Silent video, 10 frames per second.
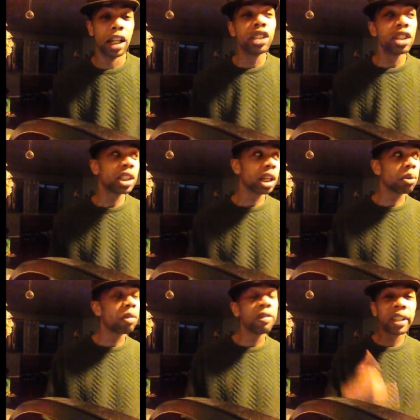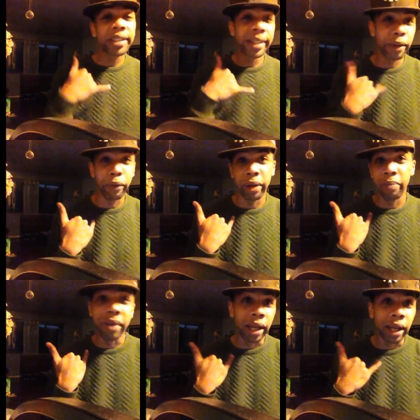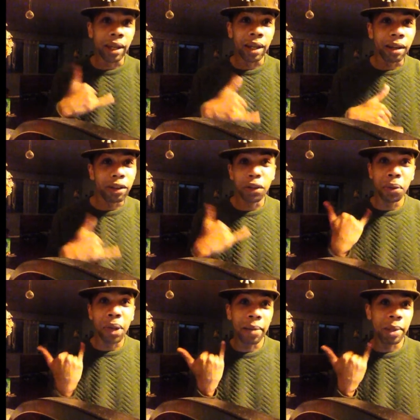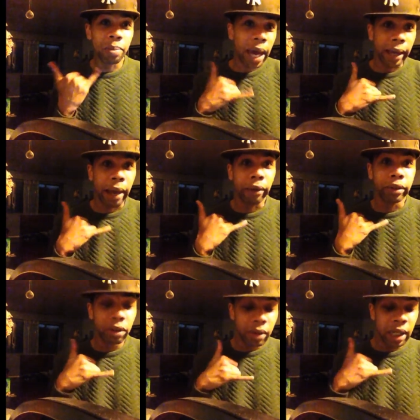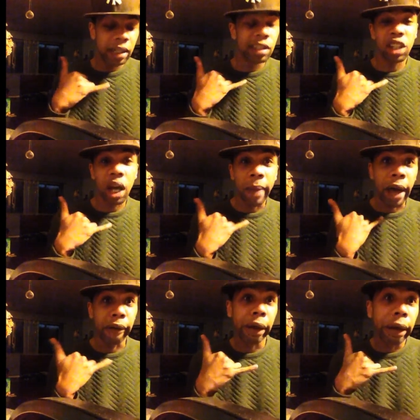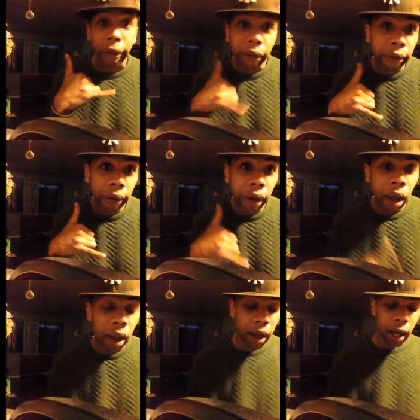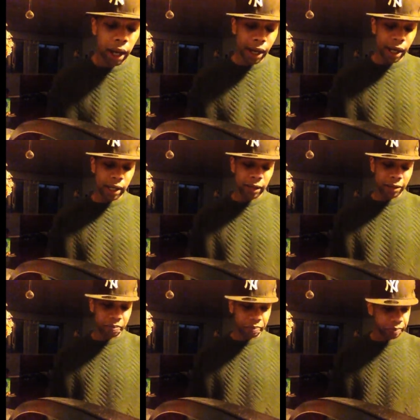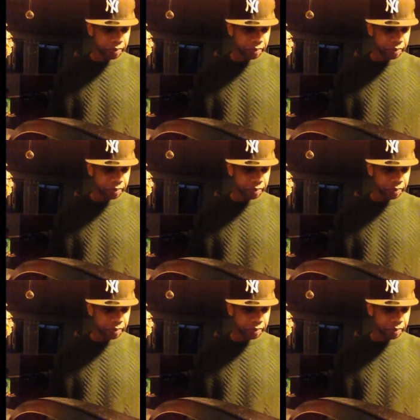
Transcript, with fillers: And she's like, well, fixing it would have been you coming back out, you getting a job out here. And